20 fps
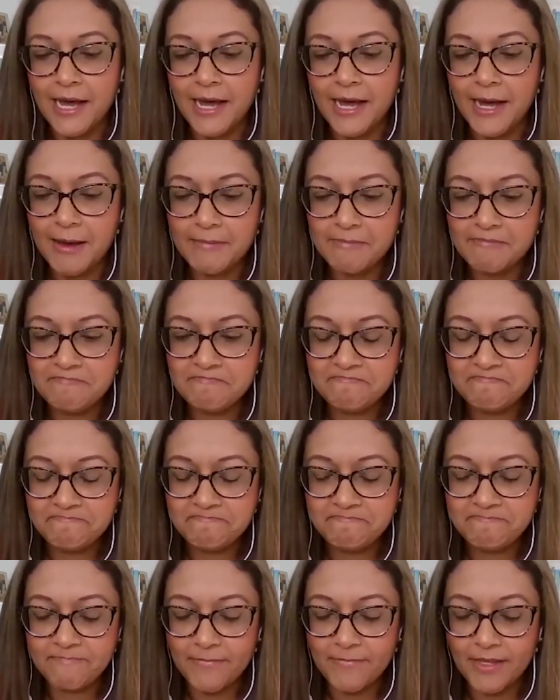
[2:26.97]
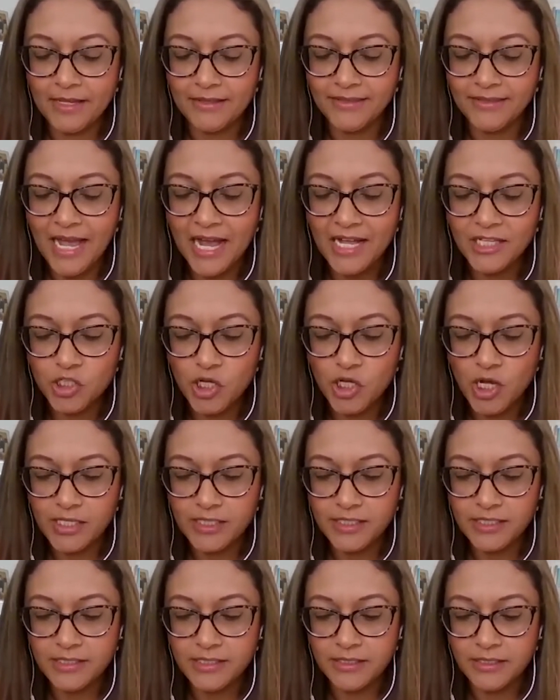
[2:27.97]
Not
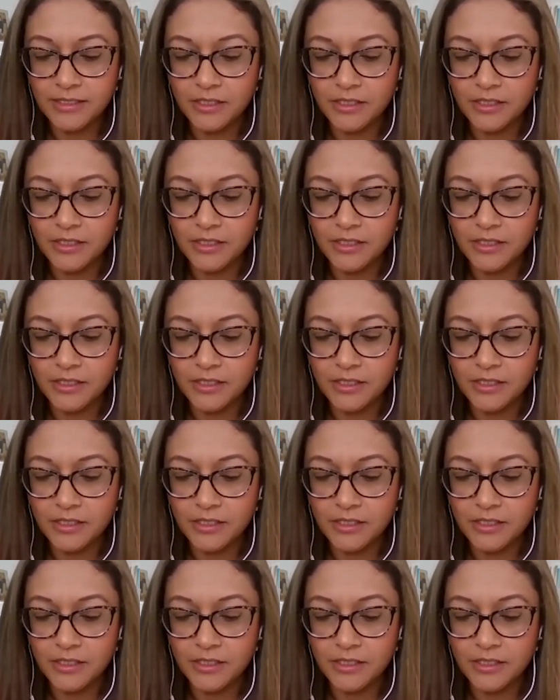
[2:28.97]
just,